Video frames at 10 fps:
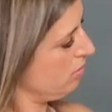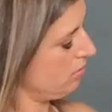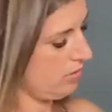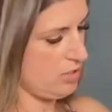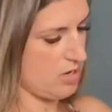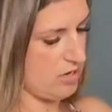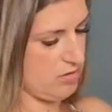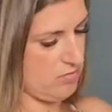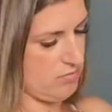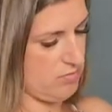Yeah,
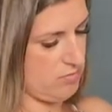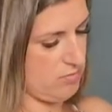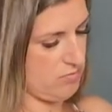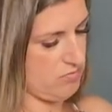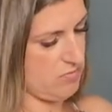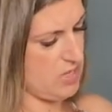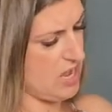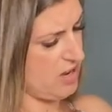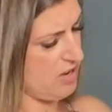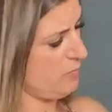
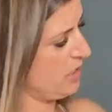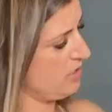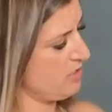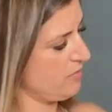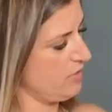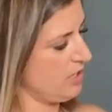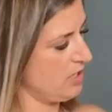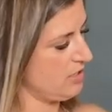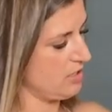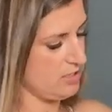I mean, it's definitely
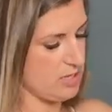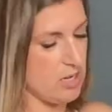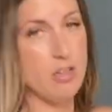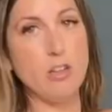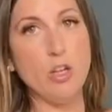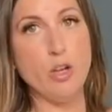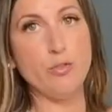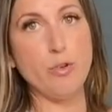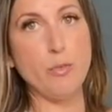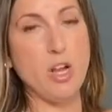consistent
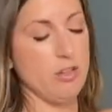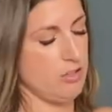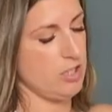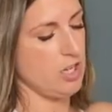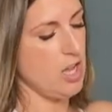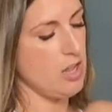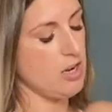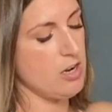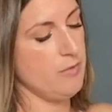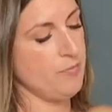from color to
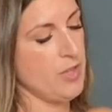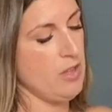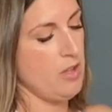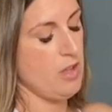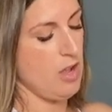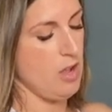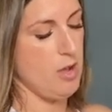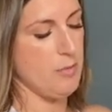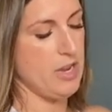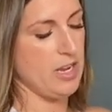color.
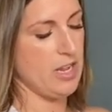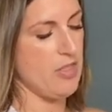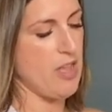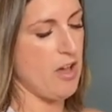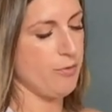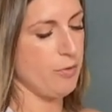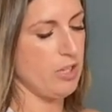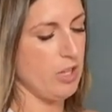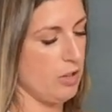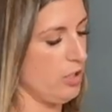And again, the
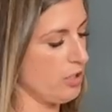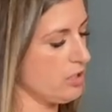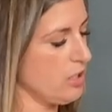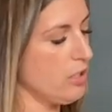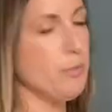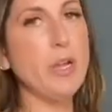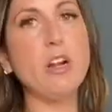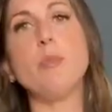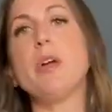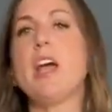Alphalete looks a little
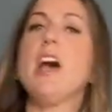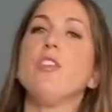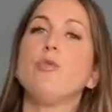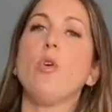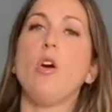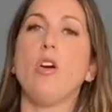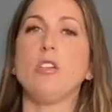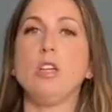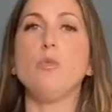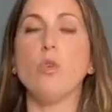bigger, but I have
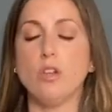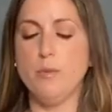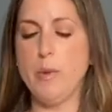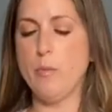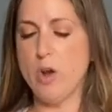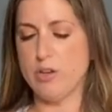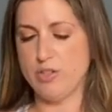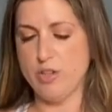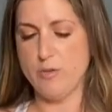already worn them and washed them,